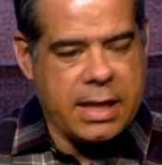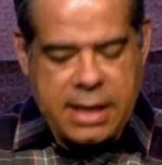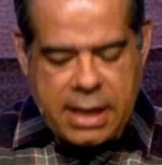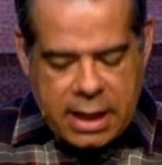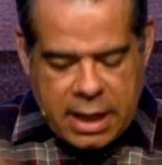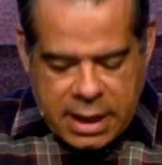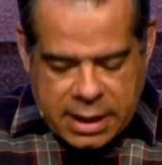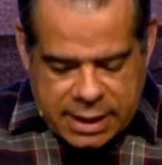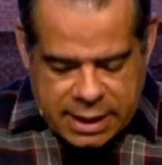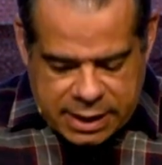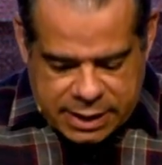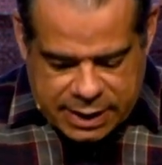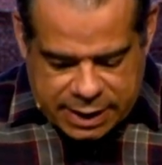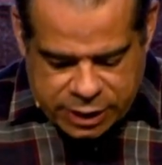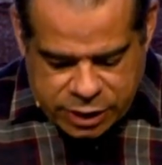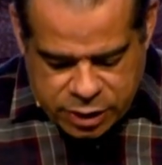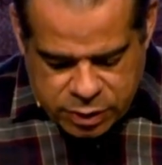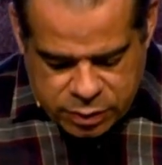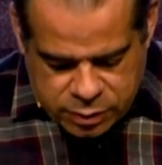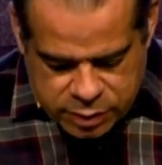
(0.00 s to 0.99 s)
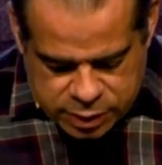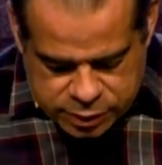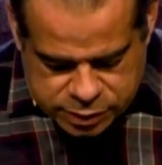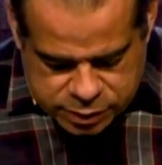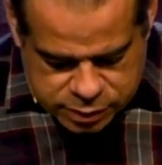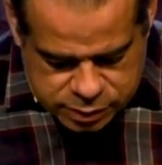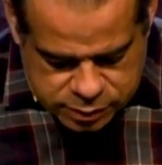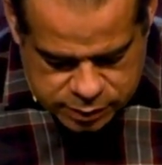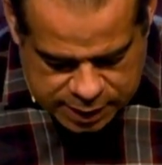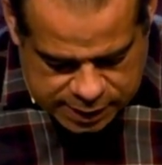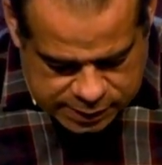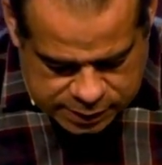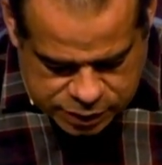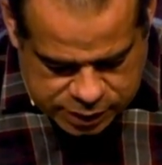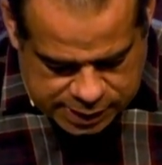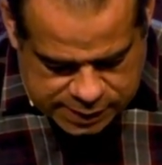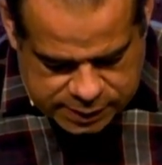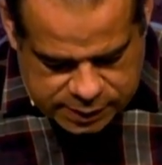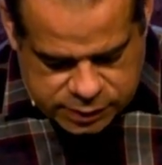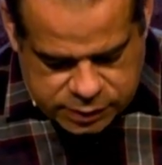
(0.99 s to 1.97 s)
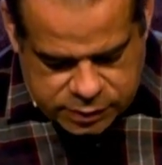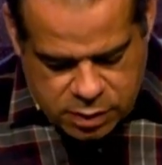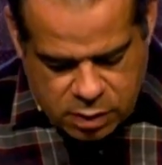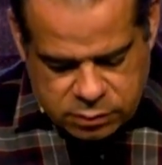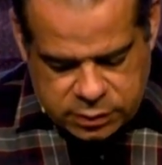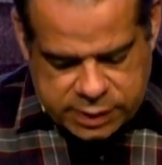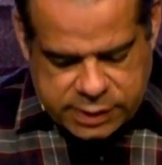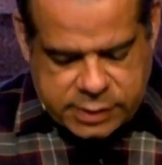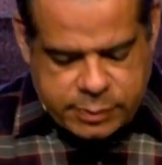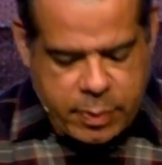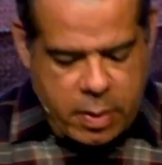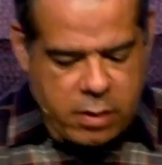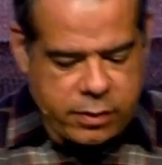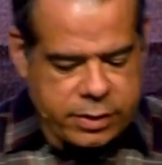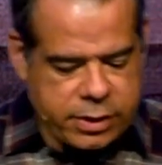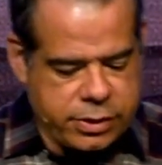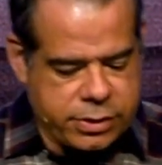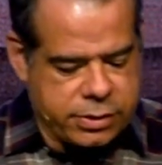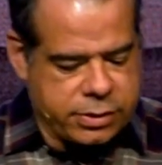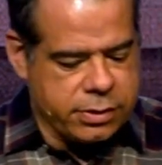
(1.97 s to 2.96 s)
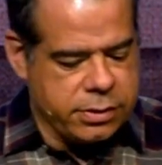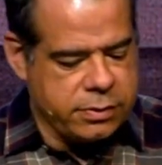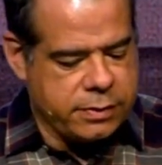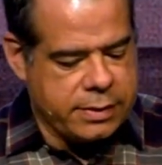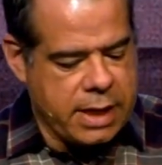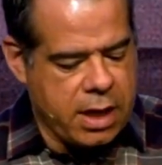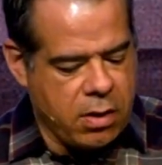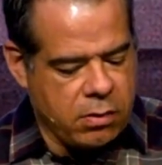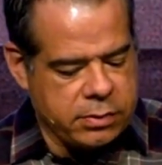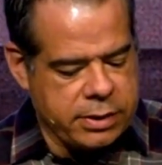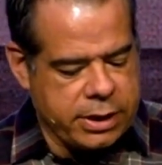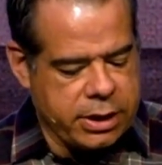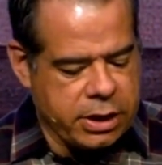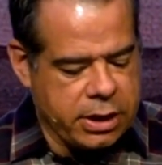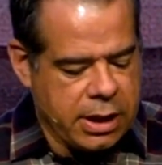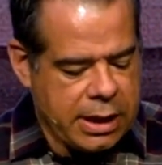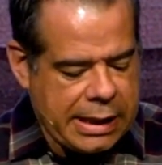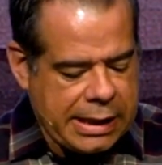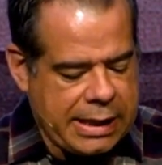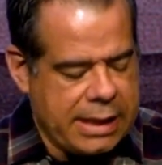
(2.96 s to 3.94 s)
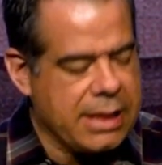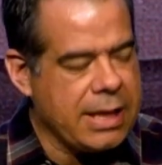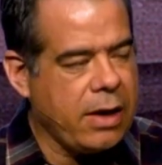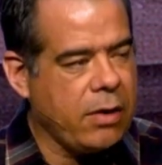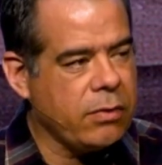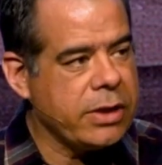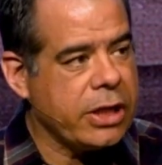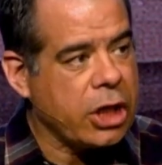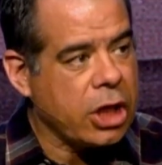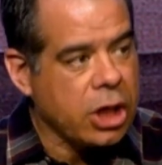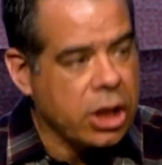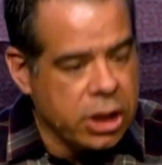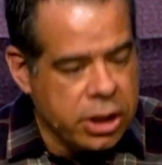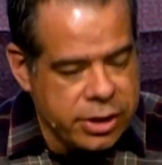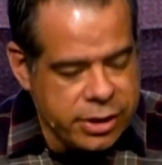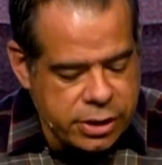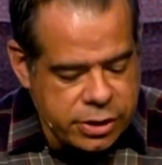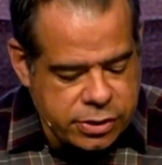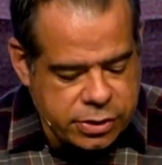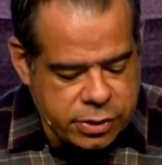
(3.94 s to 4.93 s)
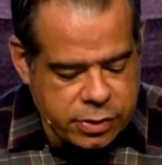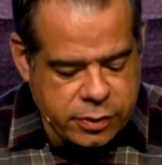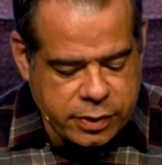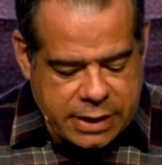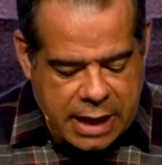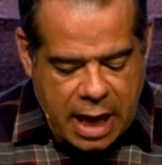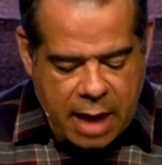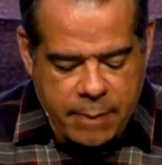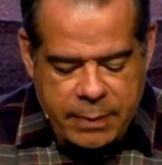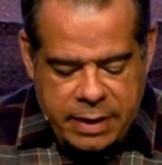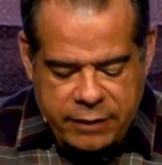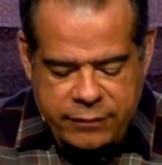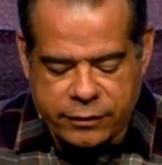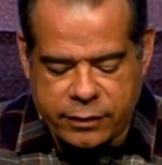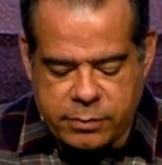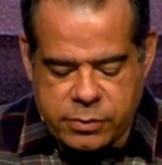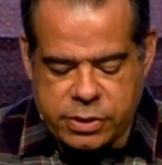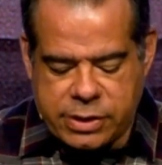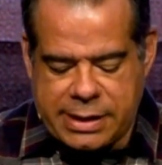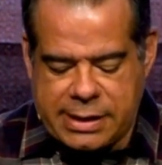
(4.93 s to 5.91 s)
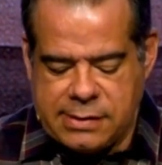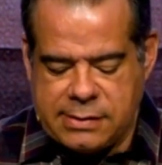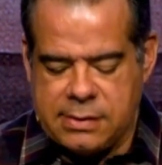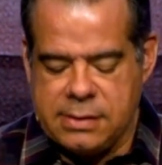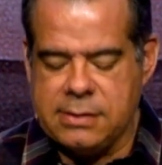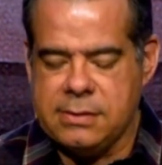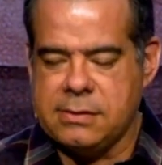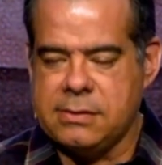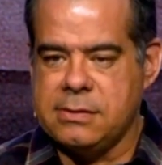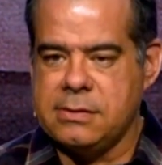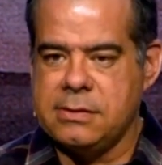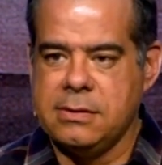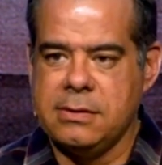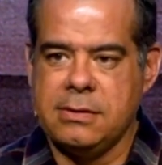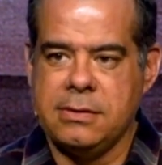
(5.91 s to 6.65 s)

they, they, they knew the truth. They, Jesus only spoke the truth. They only, he, they only heard the truth coming from Jesus.